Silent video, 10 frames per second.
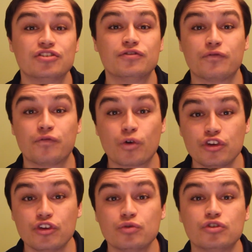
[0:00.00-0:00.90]
for
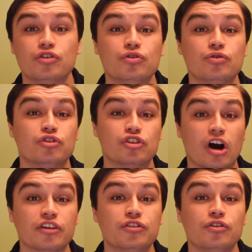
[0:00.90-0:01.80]
you to
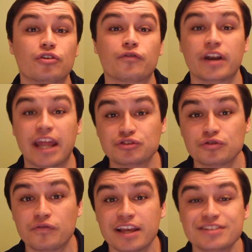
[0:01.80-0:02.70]
talk to your financial
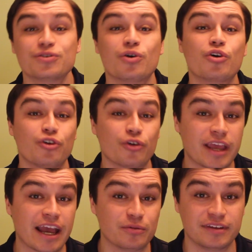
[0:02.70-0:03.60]
advisor or your
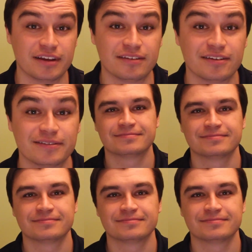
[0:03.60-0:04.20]
accountant.